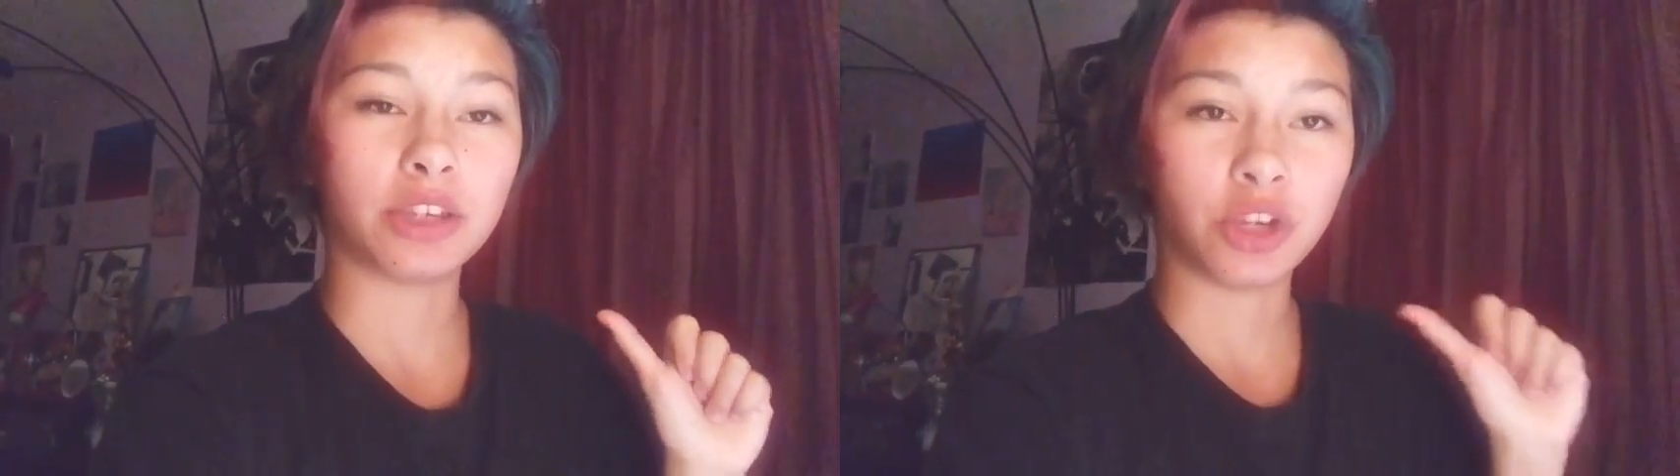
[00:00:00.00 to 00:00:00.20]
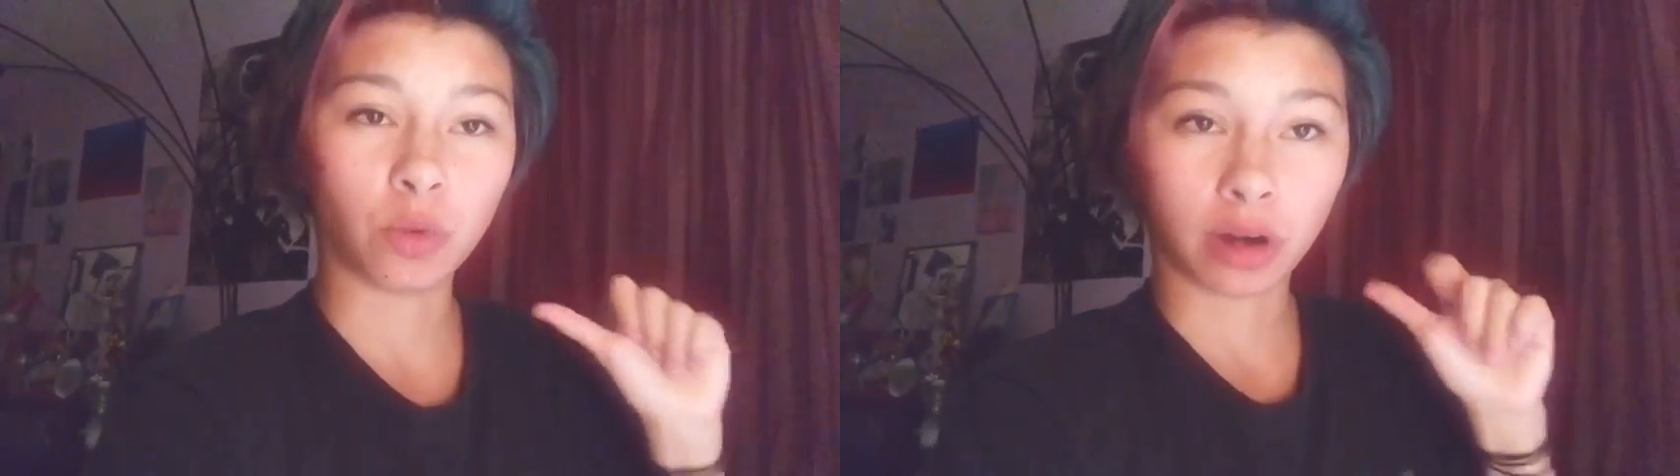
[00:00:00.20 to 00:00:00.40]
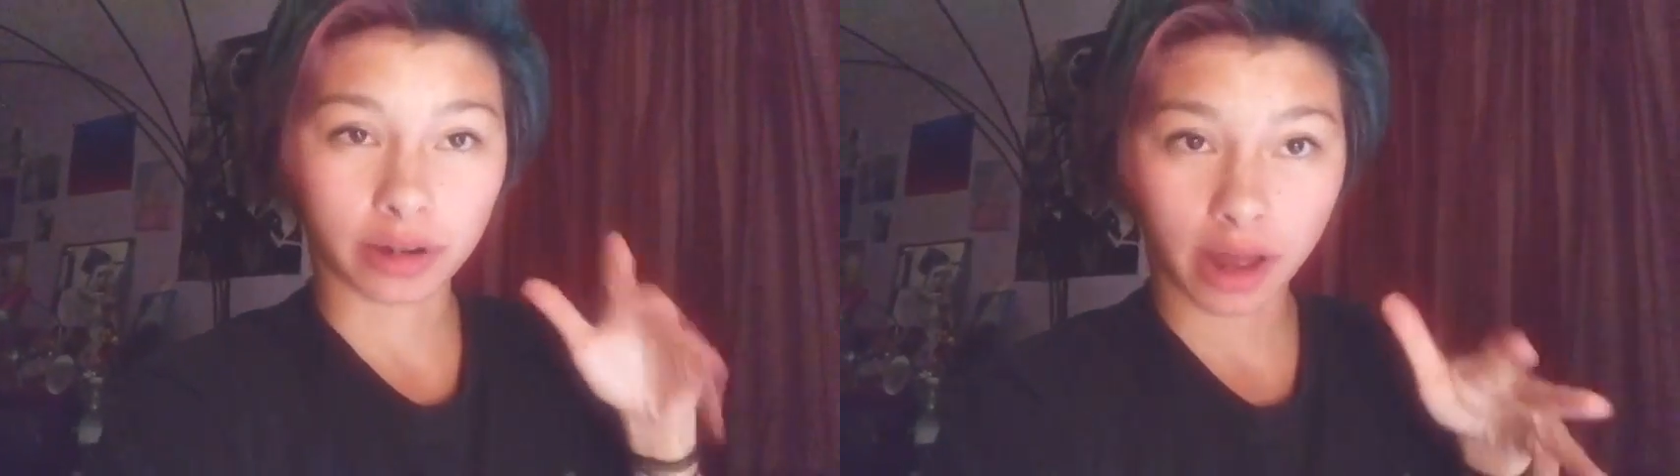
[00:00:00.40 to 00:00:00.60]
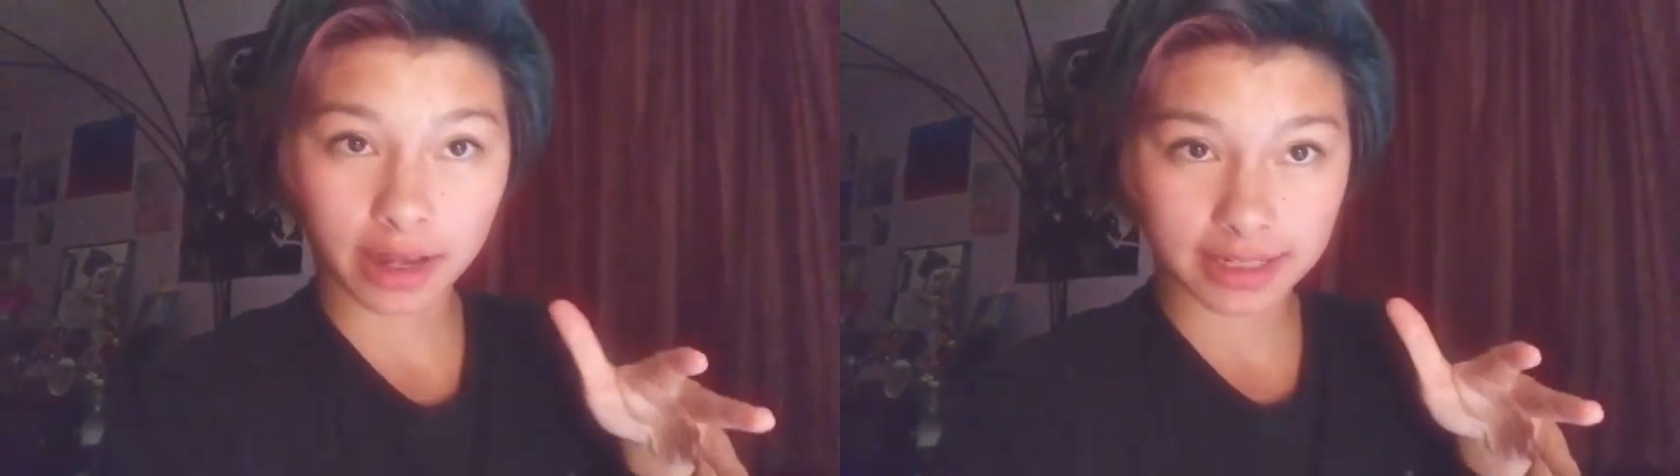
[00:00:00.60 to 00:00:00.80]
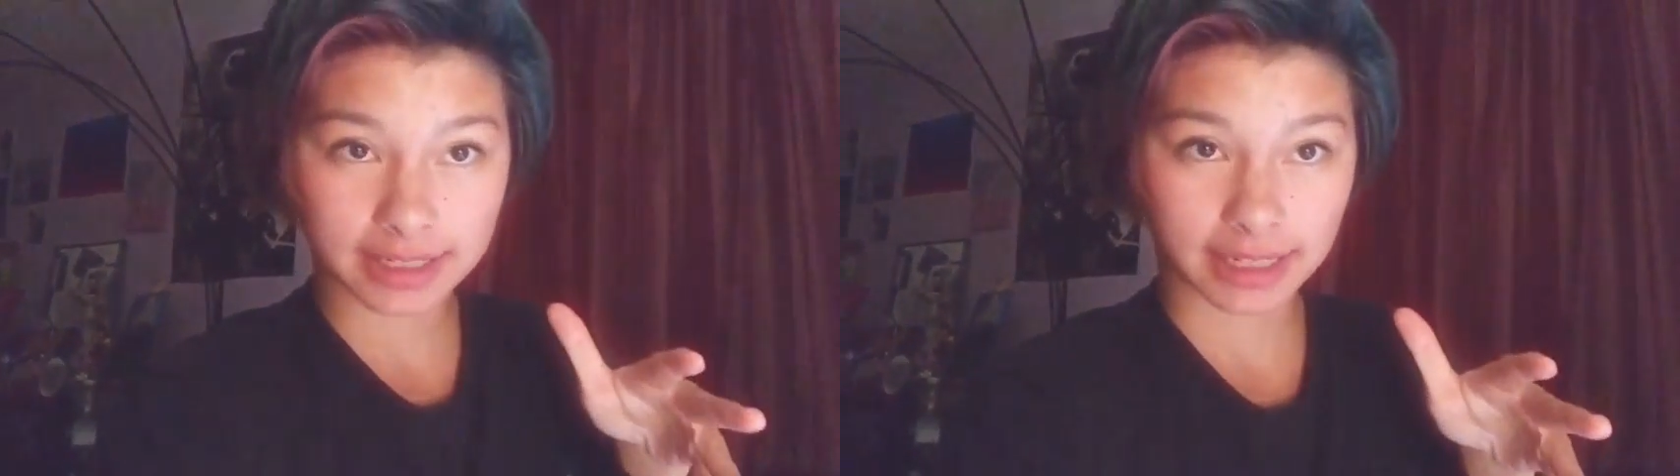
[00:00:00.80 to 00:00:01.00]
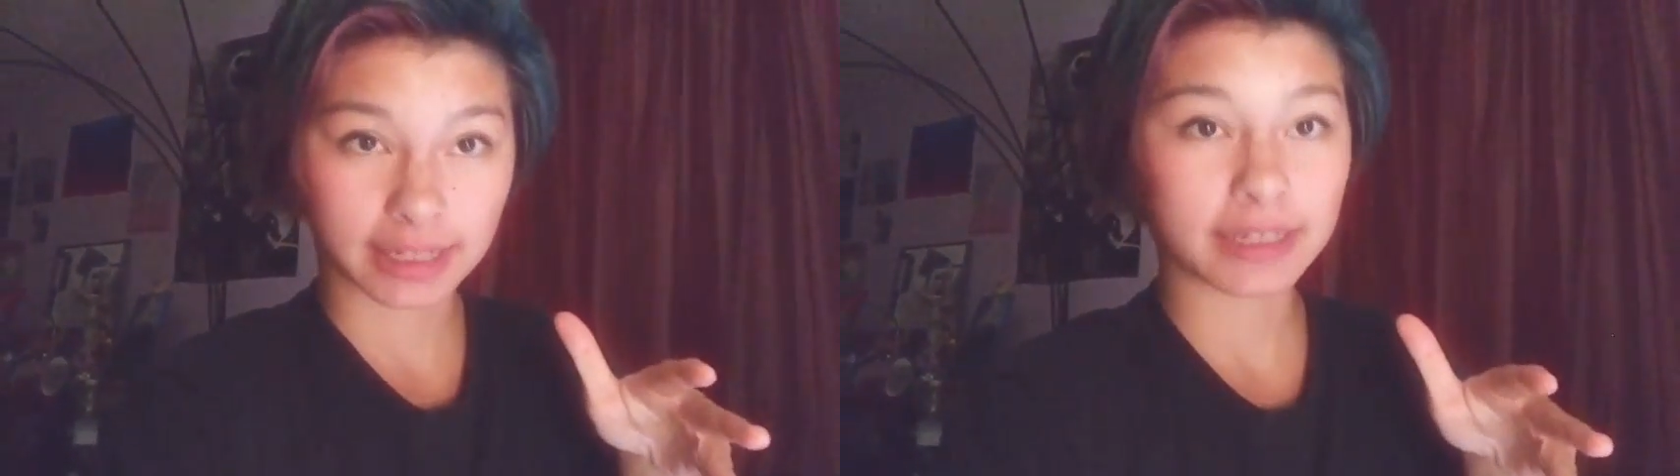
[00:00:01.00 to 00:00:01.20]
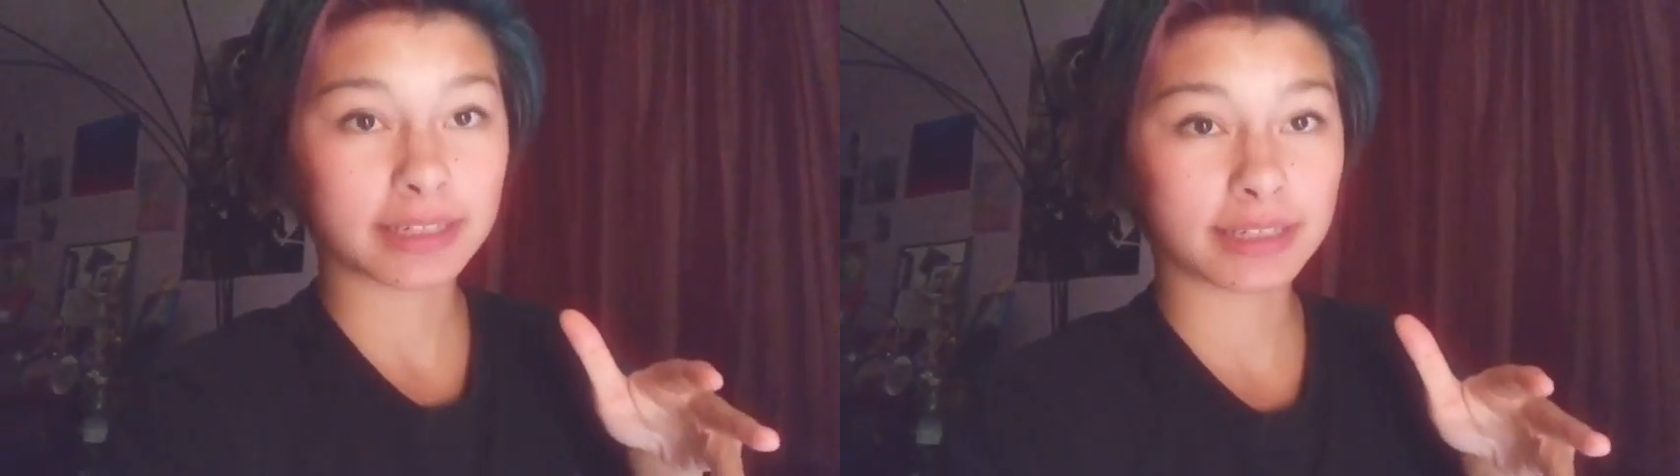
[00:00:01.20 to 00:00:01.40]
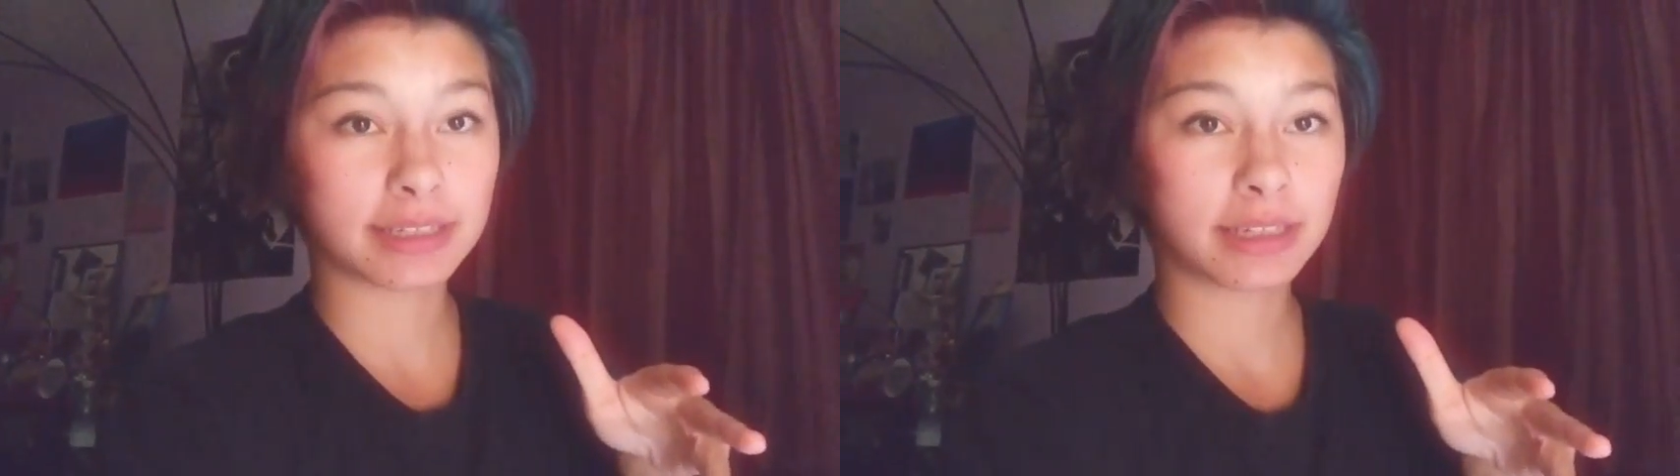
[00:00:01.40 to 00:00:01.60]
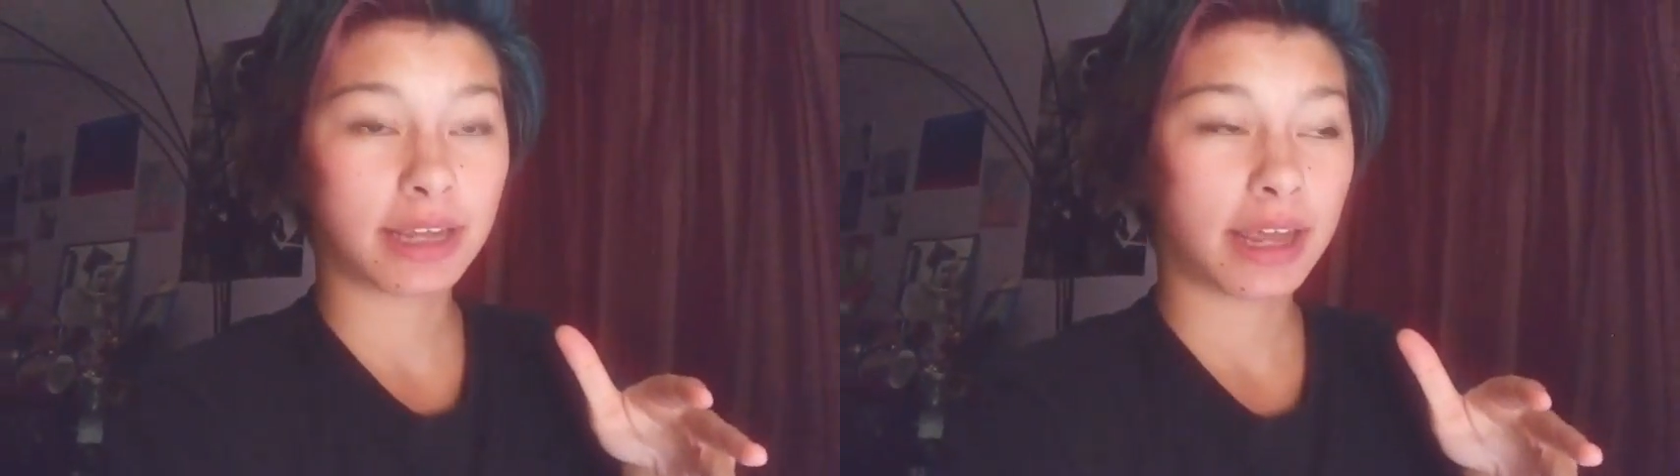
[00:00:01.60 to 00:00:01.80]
you are not cis